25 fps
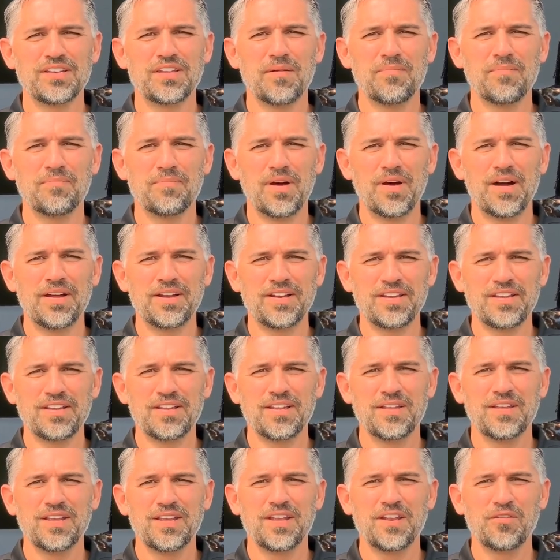dump body.
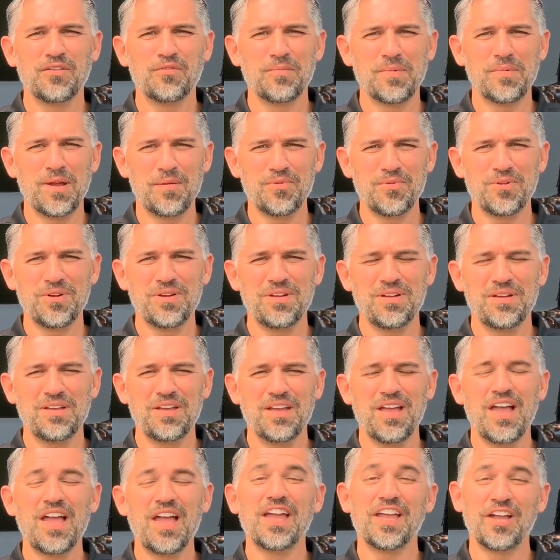And remember,
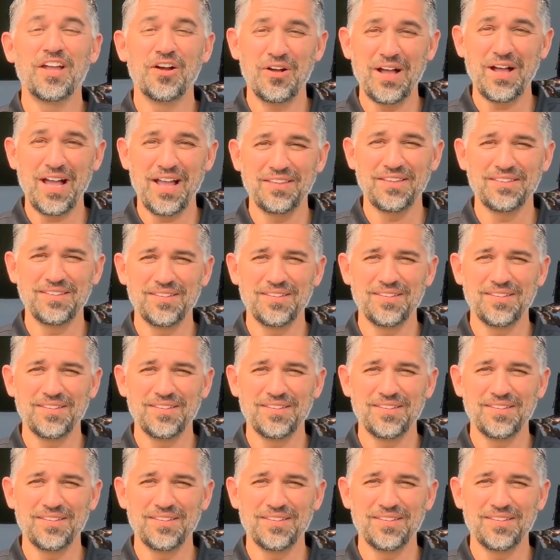Hale has